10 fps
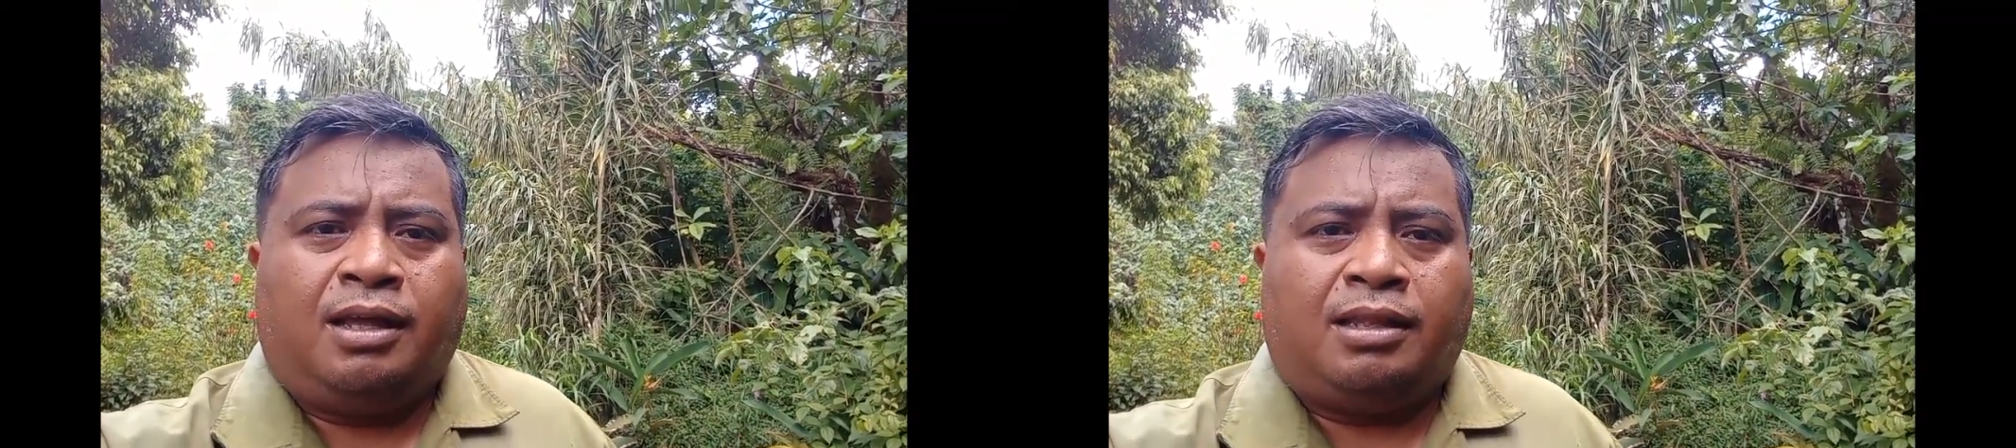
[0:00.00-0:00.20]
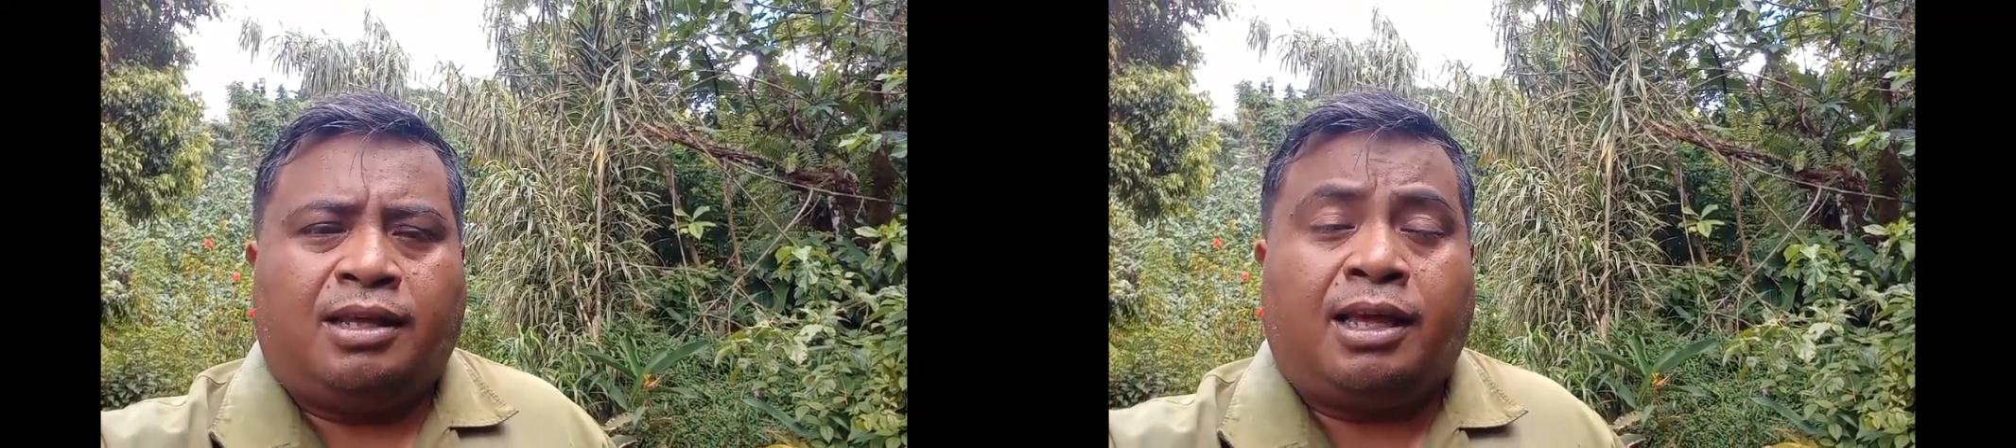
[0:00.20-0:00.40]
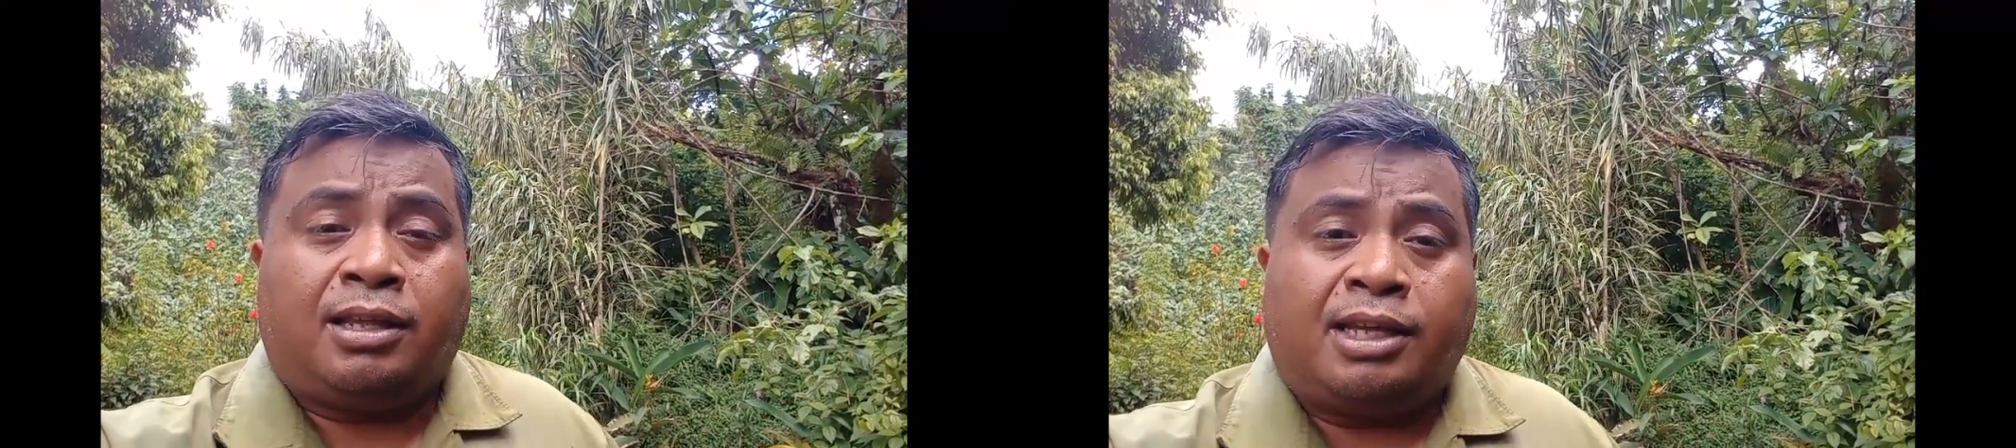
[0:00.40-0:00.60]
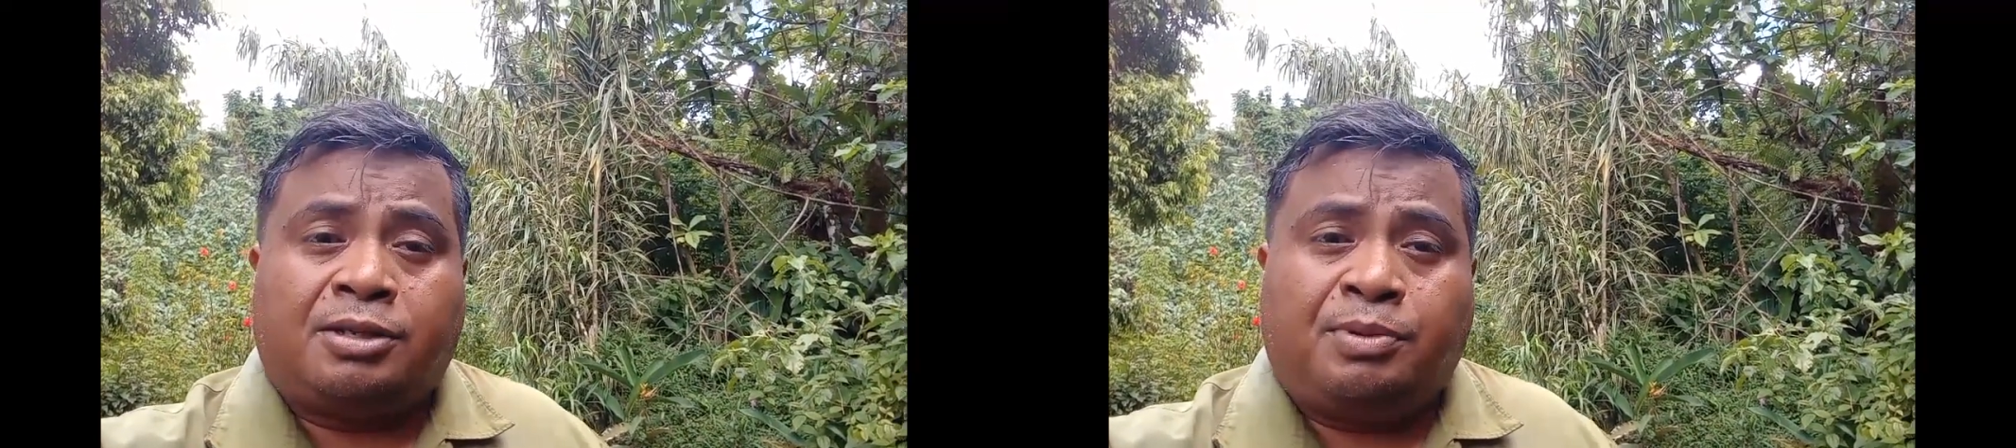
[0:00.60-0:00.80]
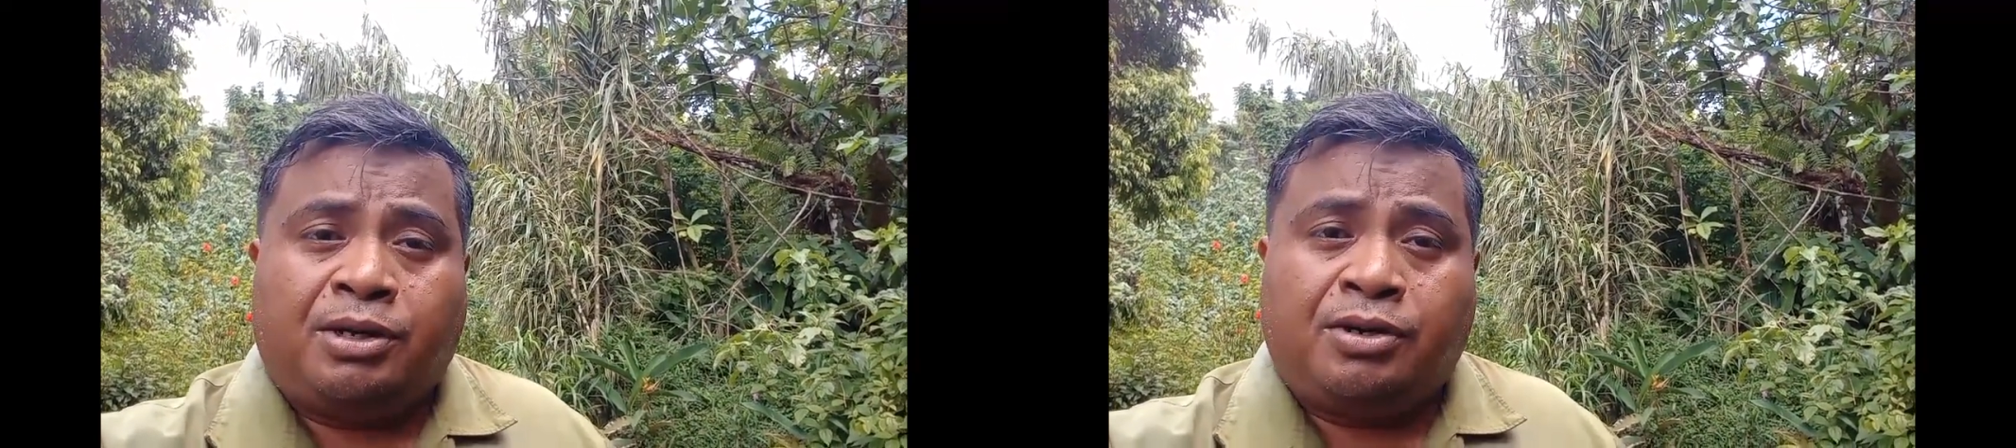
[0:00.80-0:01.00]
and they had guest
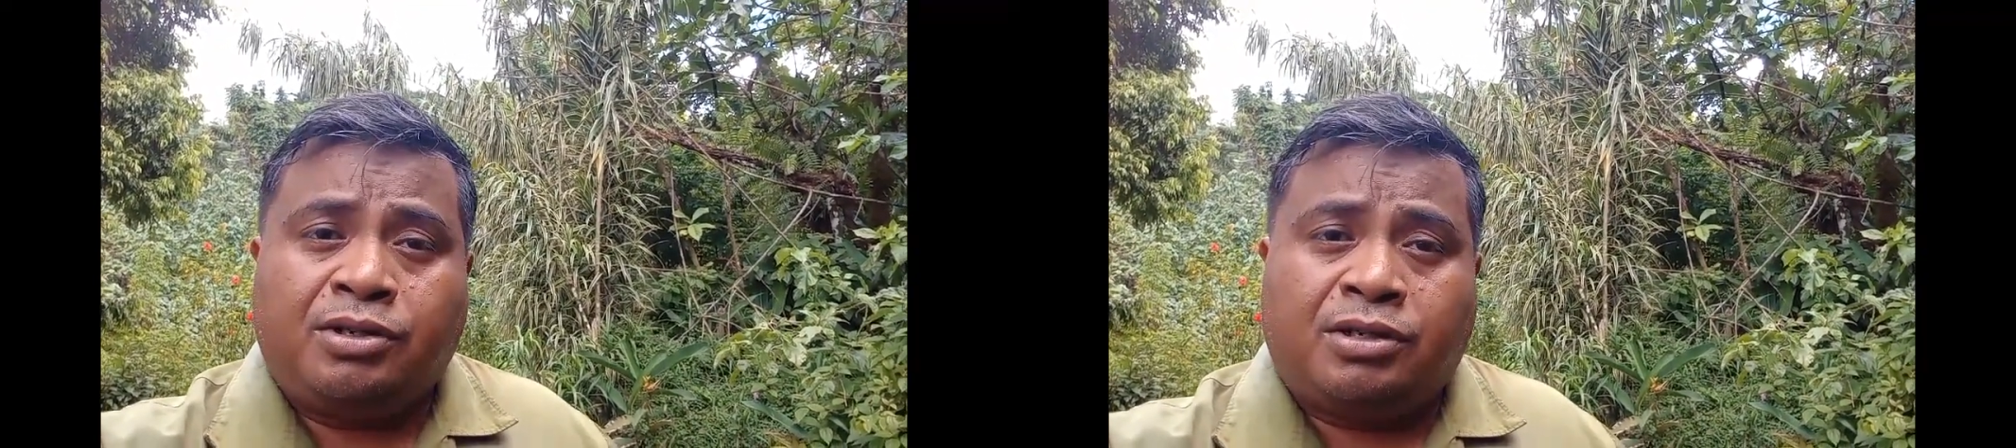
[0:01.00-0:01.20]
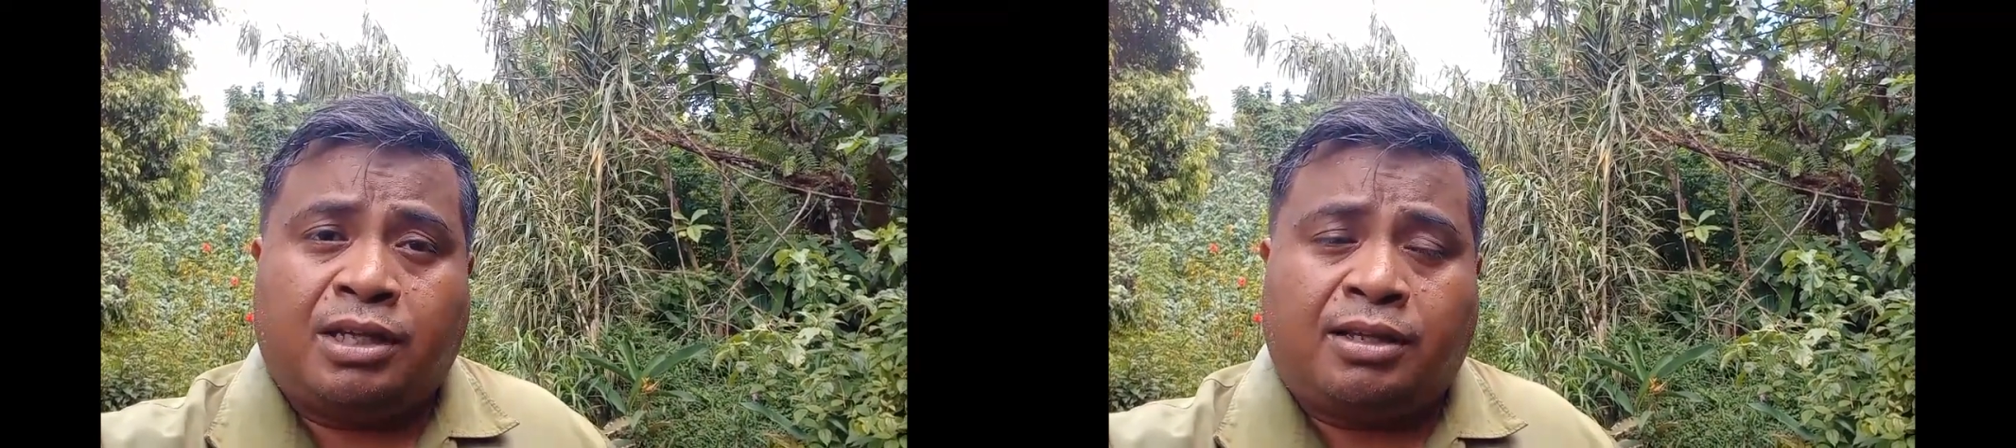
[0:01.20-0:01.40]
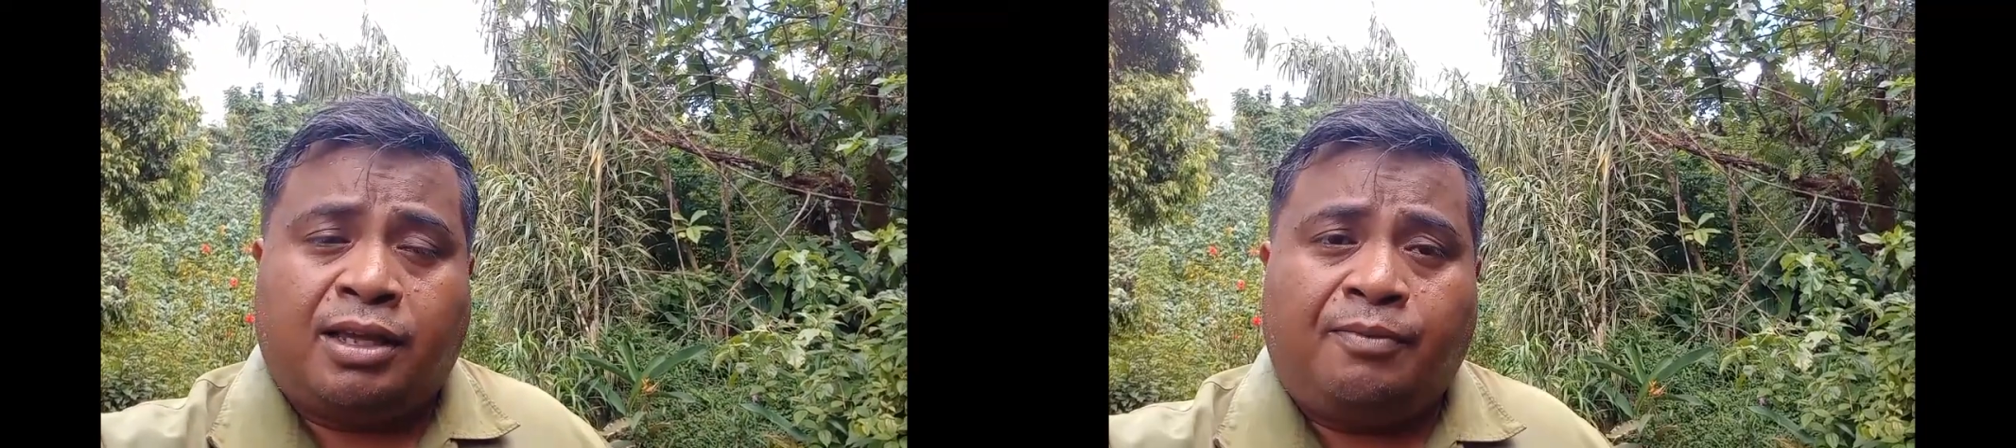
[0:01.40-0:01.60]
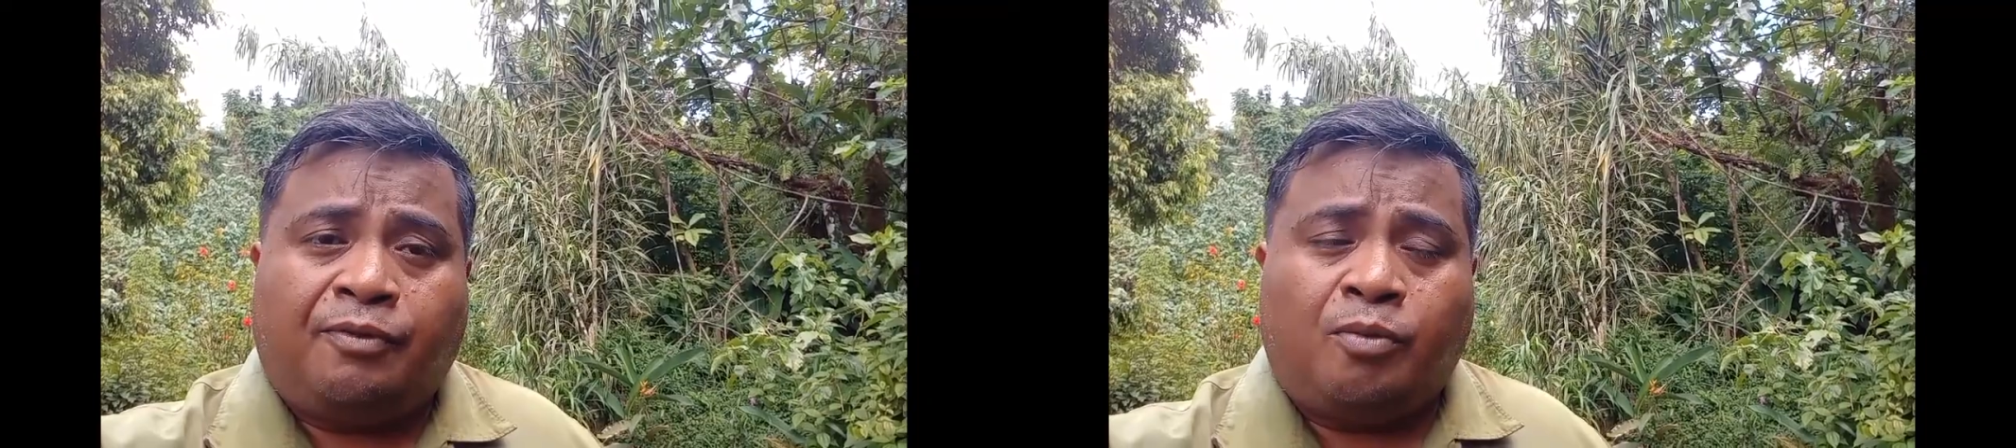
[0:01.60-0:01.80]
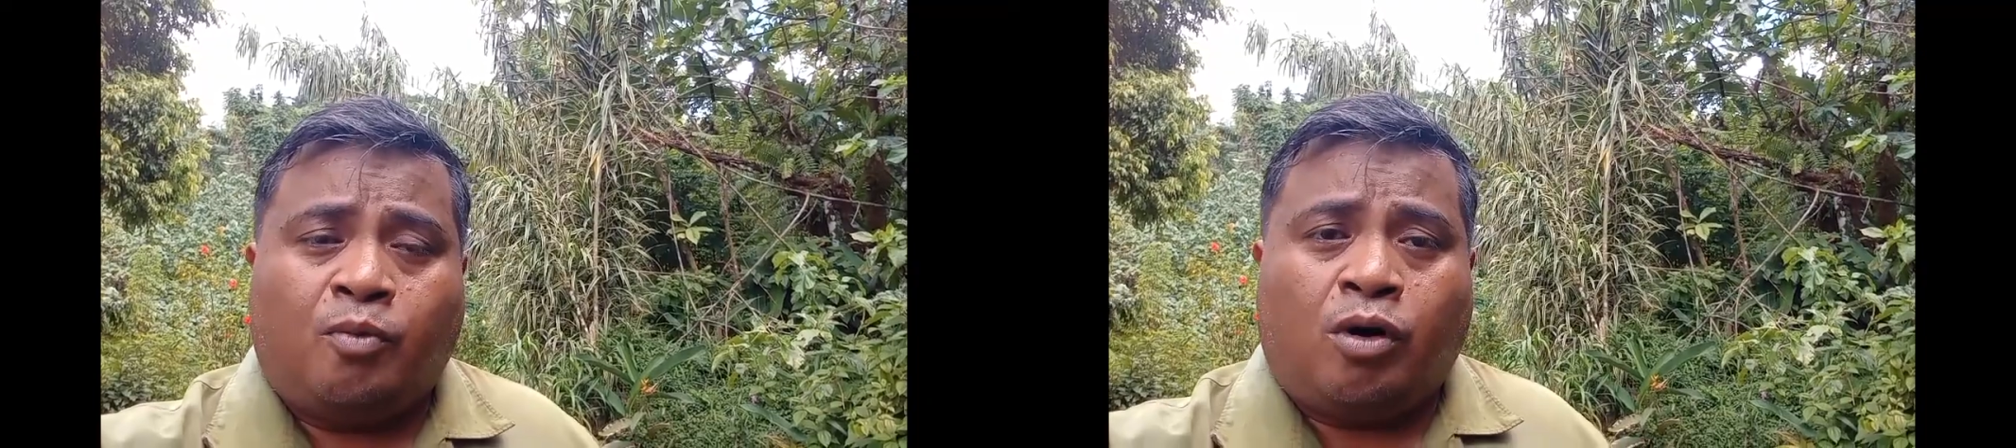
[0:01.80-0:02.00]
speakers that came
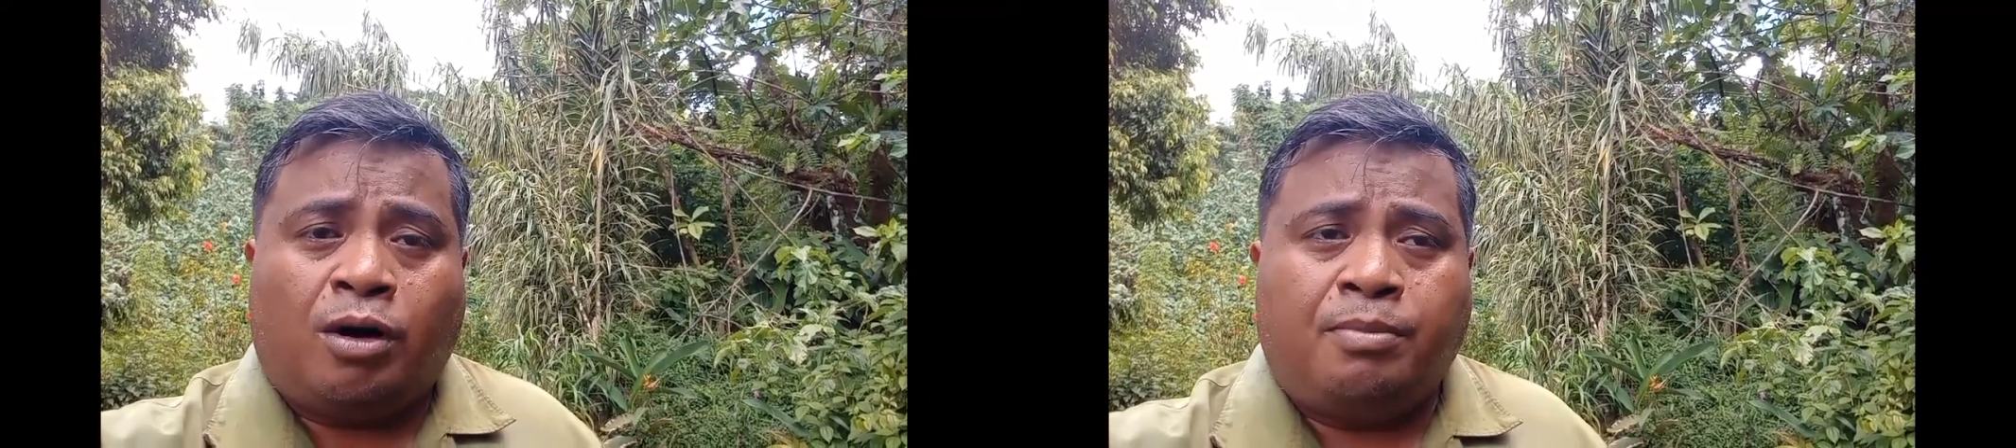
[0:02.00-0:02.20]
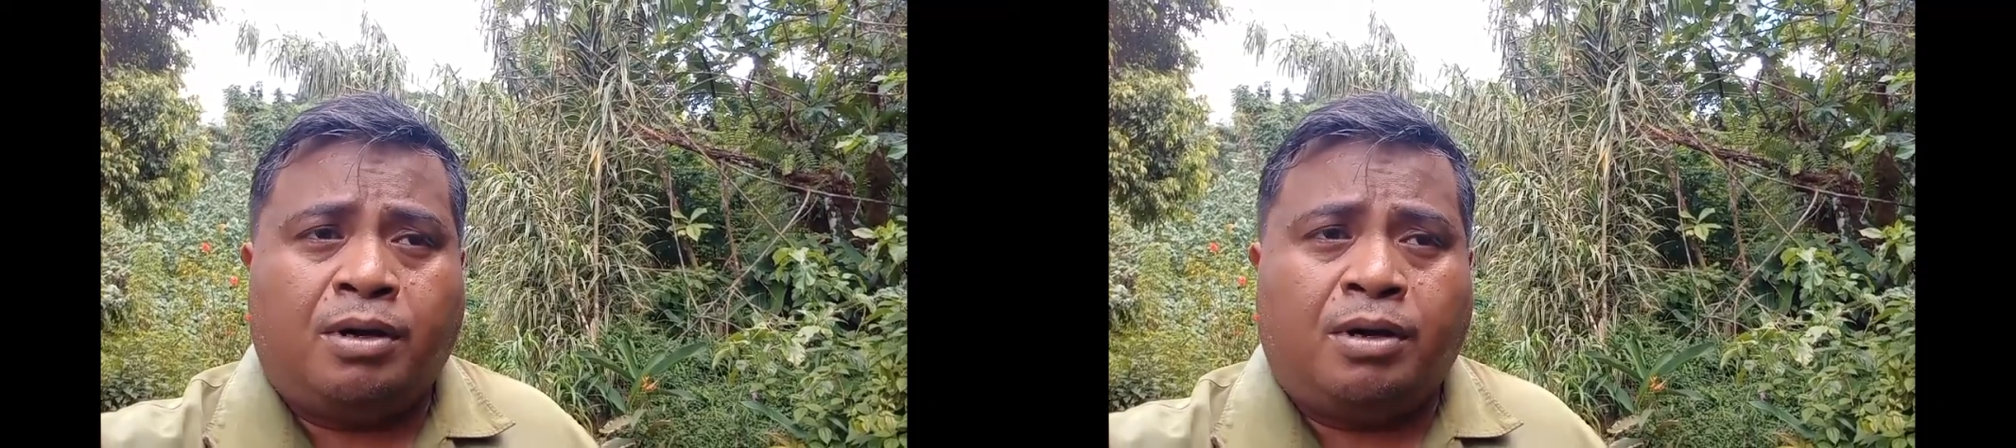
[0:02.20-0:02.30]
from Guam.